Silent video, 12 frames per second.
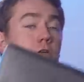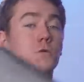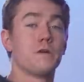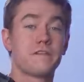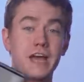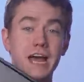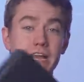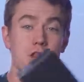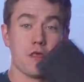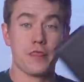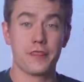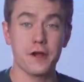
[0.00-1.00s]
We've got
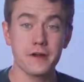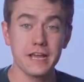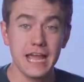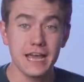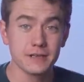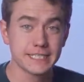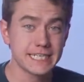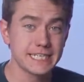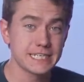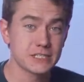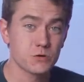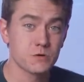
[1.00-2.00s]
30
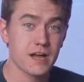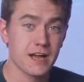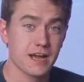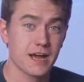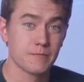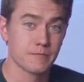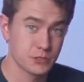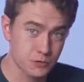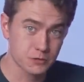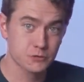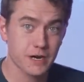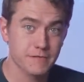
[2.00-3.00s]
LTTstore.com
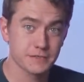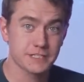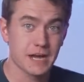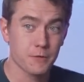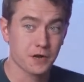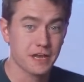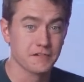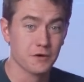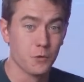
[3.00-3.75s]
screwdrivers that were given